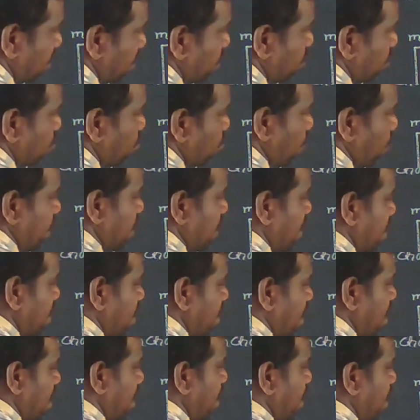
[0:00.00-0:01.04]
is going here
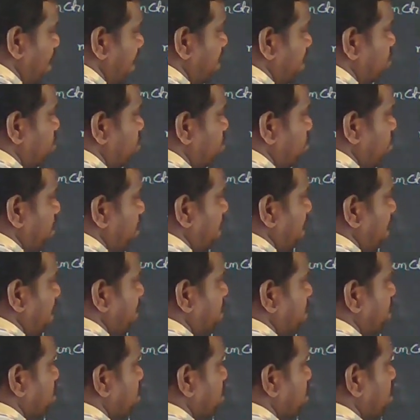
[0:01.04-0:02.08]
and executing like
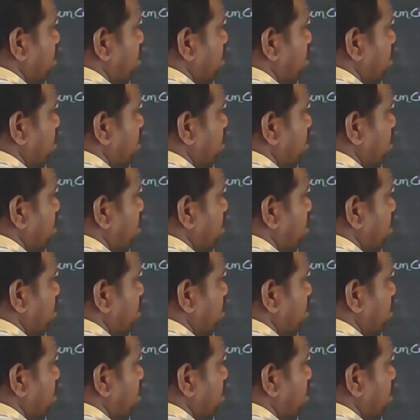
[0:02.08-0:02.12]
this.